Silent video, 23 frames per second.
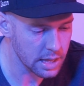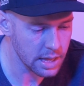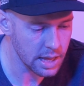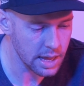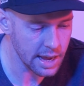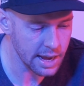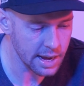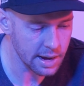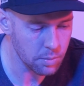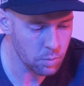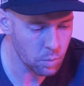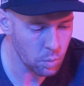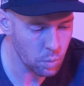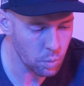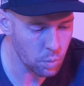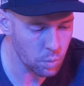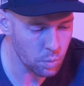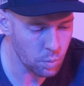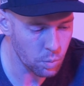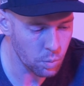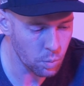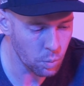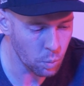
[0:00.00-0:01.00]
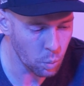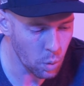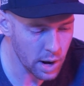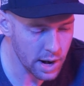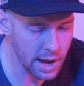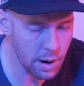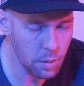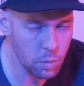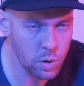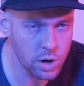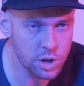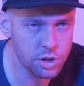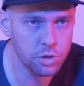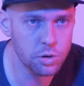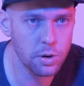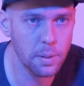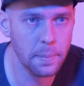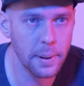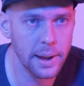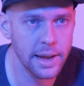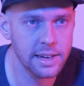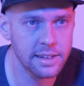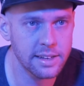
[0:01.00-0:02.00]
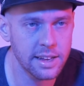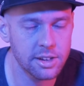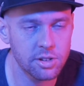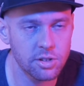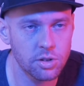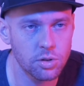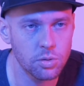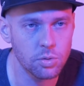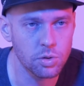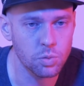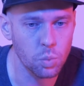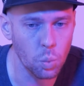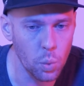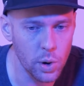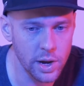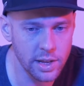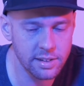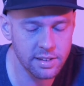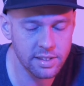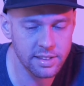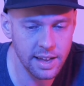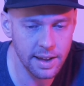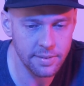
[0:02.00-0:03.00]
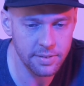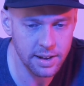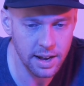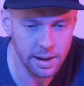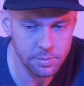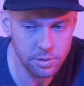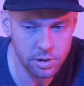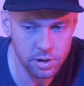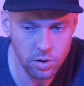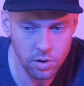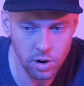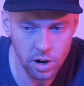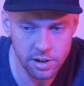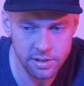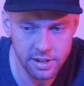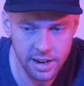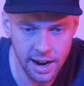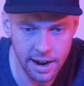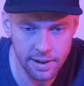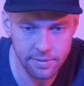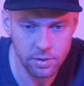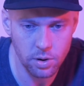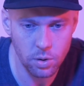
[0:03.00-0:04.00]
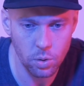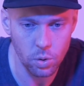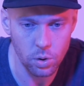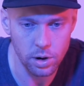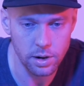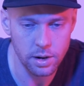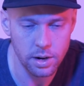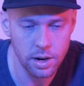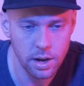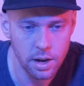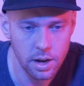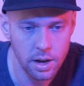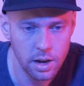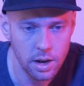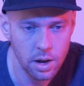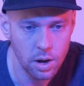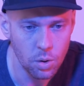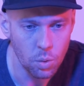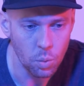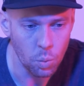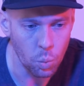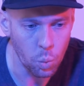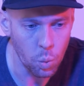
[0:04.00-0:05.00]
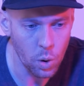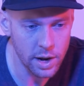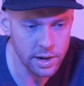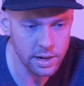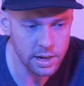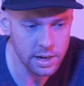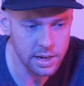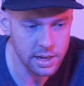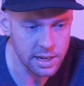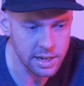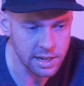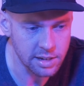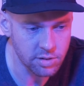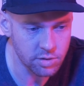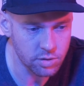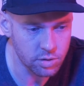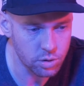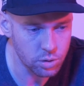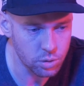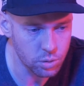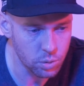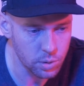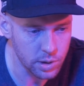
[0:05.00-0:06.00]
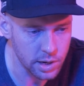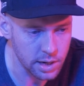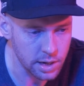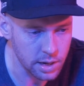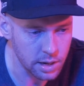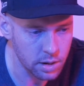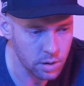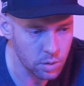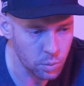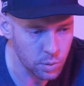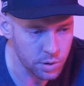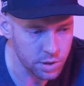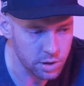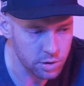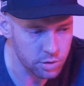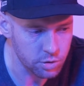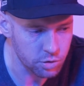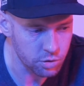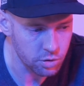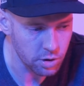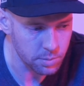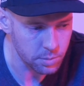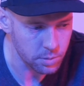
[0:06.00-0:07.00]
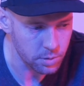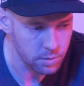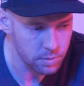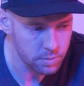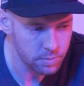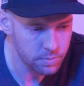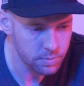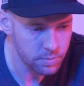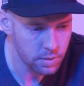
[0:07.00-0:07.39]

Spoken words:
and what I want you to pay attention to is when Steph comes across half court, what he's doing with his dribble.